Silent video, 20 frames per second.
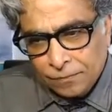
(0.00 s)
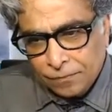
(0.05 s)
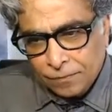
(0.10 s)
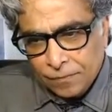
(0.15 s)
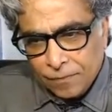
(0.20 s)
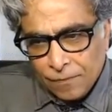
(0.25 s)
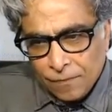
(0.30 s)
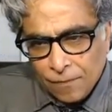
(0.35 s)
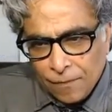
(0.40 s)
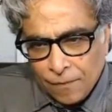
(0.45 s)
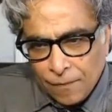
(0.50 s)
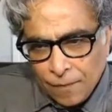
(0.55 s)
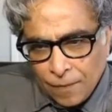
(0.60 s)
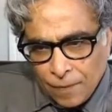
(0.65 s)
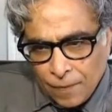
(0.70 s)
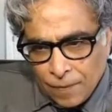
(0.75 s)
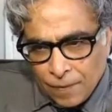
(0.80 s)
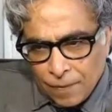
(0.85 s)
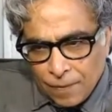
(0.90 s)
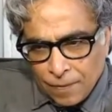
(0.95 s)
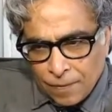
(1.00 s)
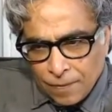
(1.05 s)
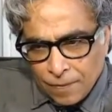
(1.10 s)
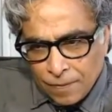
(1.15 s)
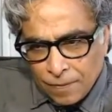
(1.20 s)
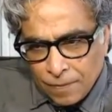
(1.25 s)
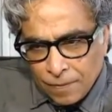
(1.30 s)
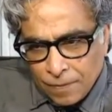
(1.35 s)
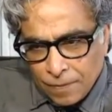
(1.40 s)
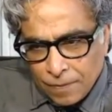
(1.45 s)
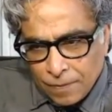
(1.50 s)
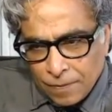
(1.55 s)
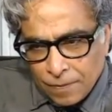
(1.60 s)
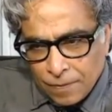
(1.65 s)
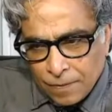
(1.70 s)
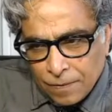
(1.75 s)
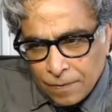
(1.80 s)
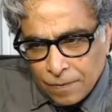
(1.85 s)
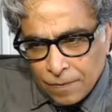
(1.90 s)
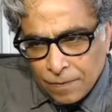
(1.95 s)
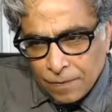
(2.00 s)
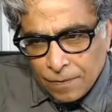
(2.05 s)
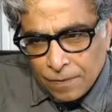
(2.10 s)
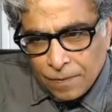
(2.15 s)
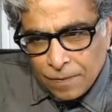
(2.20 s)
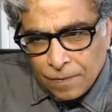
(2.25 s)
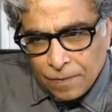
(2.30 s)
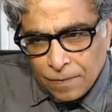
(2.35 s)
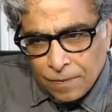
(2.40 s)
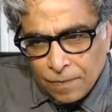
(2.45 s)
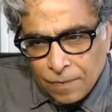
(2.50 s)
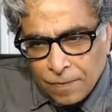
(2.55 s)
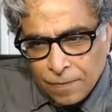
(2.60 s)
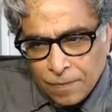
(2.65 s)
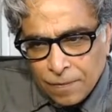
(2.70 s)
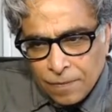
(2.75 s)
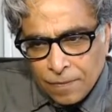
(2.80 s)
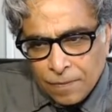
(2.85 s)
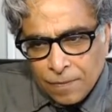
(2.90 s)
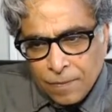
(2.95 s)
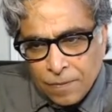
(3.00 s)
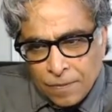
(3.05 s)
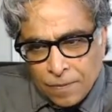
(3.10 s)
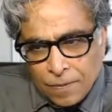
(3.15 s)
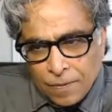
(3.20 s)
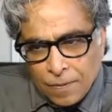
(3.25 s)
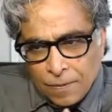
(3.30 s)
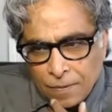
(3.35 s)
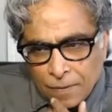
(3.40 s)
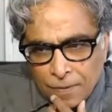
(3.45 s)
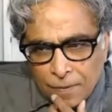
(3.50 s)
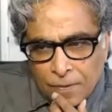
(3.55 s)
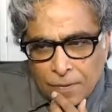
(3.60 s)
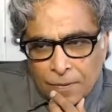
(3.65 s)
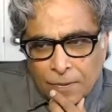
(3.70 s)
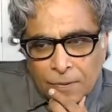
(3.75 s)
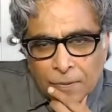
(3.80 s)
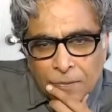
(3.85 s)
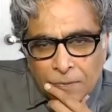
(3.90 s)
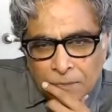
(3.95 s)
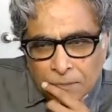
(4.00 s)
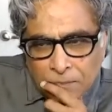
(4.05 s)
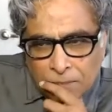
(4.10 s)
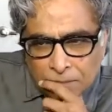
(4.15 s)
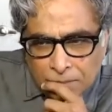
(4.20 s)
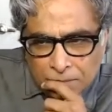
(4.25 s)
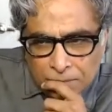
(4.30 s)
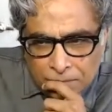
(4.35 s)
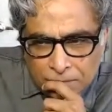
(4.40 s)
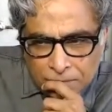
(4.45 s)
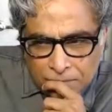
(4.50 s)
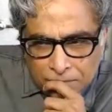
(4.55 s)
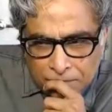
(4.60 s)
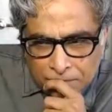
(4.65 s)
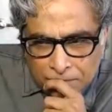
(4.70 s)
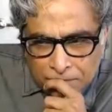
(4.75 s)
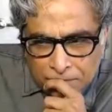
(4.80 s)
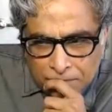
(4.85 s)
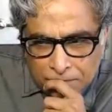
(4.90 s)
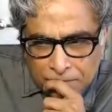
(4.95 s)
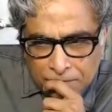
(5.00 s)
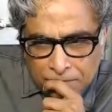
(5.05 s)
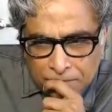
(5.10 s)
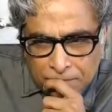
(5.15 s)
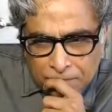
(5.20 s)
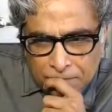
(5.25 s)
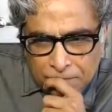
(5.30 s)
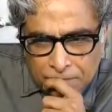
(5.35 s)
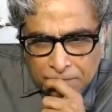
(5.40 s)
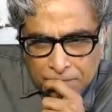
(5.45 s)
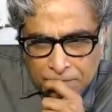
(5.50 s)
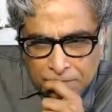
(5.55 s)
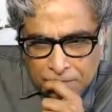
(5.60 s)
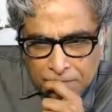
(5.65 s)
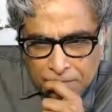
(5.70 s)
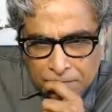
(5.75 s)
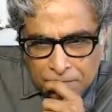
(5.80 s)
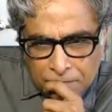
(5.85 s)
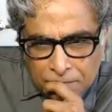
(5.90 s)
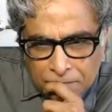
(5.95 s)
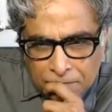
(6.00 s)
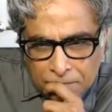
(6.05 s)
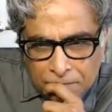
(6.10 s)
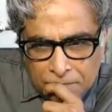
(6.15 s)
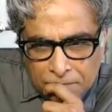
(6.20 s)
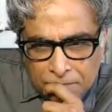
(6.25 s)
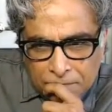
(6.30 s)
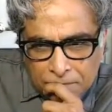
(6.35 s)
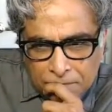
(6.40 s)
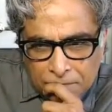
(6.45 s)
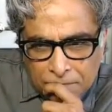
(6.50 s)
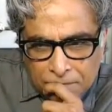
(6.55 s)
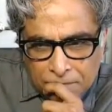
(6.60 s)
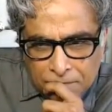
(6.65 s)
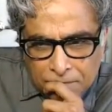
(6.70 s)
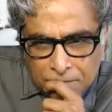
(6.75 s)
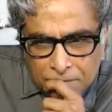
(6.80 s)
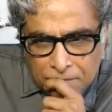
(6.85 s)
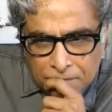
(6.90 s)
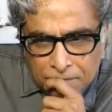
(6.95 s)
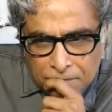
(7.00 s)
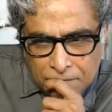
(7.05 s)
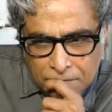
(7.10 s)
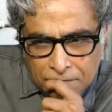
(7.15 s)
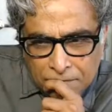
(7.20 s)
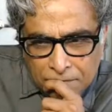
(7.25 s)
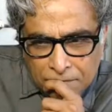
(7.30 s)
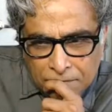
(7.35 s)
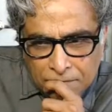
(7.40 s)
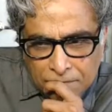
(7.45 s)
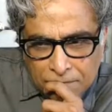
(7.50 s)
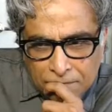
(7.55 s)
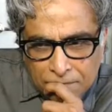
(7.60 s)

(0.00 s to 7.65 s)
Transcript: (not speaking)